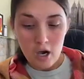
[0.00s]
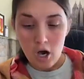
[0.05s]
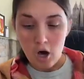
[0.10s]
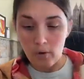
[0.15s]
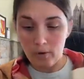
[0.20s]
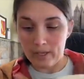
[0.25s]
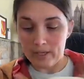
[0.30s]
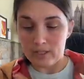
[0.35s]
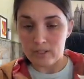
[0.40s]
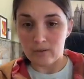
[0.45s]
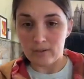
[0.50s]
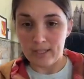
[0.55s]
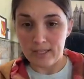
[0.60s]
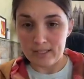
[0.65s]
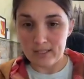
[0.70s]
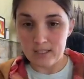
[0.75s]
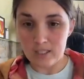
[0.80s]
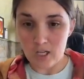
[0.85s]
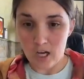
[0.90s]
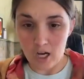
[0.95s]
Okay, so
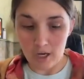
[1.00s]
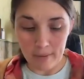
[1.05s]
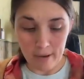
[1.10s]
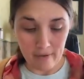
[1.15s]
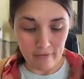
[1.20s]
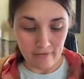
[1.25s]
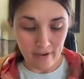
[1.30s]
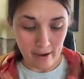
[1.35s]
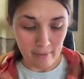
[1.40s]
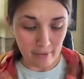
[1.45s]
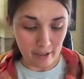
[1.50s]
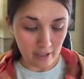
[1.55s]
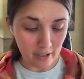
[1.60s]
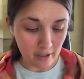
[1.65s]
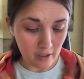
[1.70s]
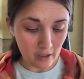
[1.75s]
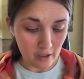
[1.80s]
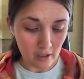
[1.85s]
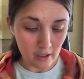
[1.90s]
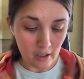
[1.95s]
let's talk about
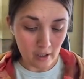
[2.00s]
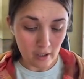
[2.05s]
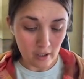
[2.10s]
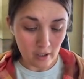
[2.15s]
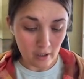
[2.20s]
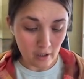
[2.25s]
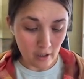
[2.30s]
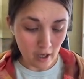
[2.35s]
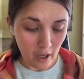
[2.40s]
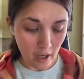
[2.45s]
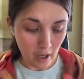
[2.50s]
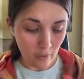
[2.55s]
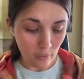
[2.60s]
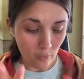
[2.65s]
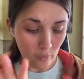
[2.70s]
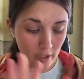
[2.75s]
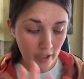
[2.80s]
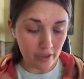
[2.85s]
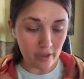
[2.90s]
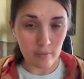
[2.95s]
fabric.
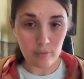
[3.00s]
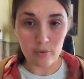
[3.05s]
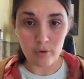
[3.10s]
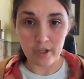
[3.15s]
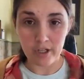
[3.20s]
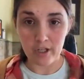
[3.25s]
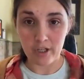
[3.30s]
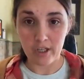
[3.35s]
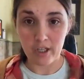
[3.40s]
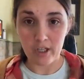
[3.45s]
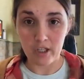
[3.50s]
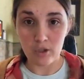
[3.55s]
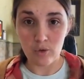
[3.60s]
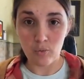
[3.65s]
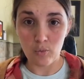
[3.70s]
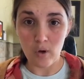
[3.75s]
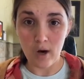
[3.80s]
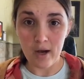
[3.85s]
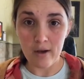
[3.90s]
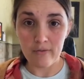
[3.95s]
With embroidery, you
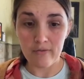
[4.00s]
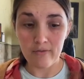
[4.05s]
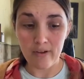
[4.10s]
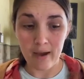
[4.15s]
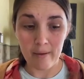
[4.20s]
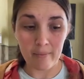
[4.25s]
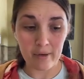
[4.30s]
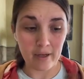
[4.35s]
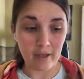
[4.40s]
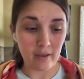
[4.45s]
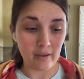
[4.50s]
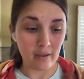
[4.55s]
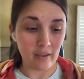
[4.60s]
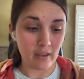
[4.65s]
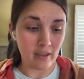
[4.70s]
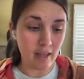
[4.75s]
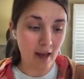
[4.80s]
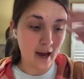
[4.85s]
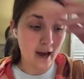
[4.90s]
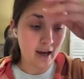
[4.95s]
want fabric
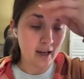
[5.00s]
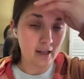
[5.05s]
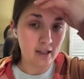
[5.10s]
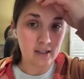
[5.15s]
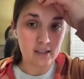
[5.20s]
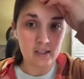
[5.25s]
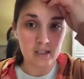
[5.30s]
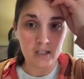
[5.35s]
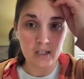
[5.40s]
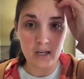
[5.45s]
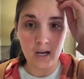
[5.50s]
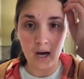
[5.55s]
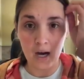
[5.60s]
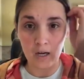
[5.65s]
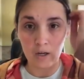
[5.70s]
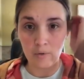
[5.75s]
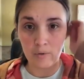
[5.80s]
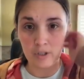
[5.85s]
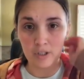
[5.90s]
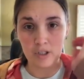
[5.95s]
that is
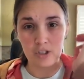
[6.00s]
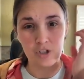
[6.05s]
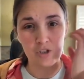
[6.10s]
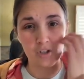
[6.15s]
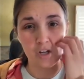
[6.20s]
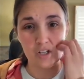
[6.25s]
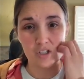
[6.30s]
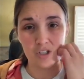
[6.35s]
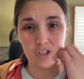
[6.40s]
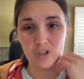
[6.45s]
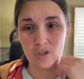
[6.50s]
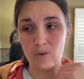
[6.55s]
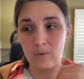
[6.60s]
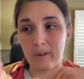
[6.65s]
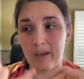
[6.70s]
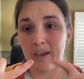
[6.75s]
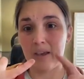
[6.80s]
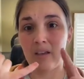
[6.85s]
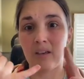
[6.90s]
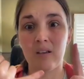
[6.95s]
not going to stretch. So
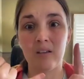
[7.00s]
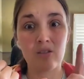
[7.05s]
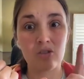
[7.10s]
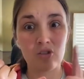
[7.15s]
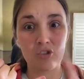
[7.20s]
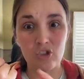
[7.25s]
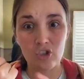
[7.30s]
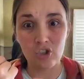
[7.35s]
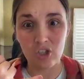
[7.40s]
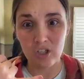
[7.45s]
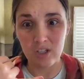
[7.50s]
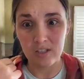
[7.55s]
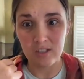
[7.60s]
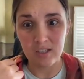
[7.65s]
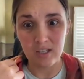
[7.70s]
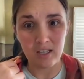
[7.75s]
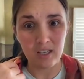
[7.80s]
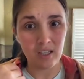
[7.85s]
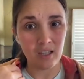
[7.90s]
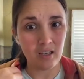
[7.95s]
like
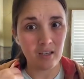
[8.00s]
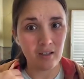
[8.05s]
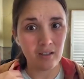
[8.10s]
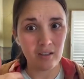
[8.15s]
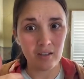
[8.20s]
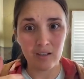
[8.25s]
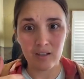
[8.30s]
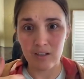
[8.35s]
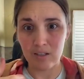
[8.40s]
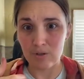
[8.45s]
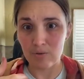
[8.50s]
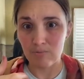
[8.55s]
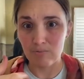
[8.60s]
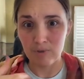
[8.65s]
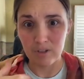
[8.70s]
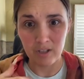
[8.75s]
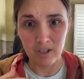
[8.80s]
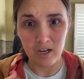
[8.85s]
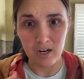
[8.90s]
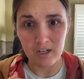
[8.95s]
jersey is
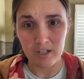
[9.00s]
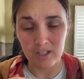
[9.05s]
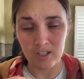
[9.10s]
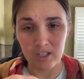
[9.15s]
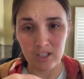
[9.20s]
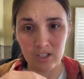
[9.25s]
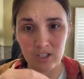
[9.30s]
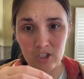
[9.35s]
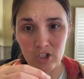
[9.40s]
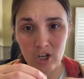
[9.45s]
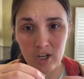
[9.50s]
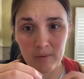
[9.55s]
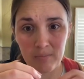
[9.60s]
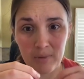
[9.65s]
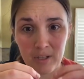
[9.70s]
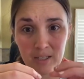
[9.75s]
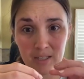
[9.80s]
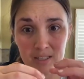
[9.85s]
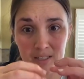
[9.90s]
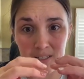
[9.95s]
really hard to stitch on
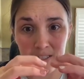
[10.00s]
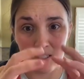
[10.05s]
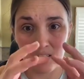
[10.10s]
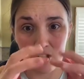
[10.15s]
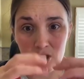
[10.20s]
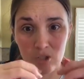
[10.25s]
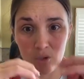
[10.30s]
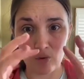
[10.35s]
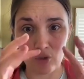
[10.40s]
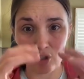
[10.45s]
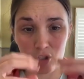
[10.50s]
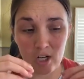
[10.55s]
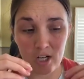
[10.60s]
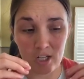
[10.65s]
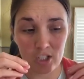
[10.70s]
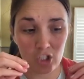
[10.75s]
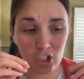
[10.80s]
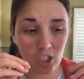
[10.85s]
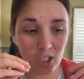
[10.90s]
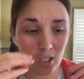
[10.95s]
because it's so
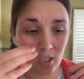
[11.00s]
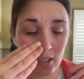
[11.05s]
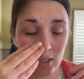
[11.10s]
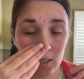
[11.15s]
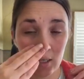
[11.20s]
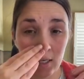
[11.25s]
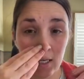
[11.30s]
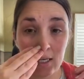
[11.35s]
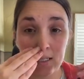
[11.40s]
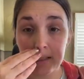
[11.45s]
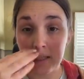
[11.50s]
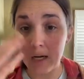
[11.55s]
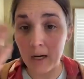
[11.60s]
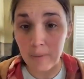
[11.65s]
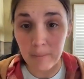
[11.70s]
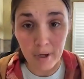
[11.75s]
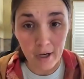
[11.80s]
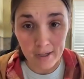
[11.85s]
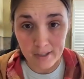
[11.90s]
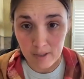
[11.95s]
stretchy. It's not
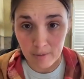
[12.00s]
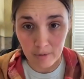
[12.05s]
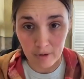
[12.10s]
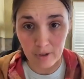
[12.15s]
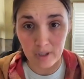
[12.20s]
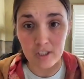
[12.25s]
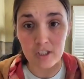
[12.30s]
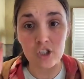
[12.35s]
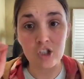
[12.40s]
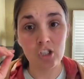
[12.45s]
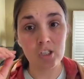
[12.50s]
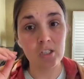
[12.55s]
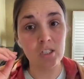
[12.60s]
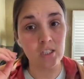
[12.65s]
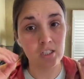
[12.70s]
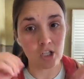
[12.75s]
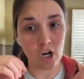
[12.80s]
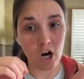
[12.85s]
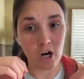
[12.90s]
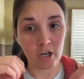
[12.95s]
impossible,
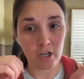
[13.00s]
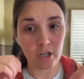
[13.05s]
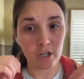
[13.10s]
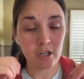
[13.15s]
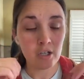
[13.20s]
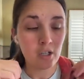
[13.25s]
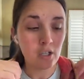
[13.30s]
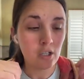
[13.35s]
it's harder.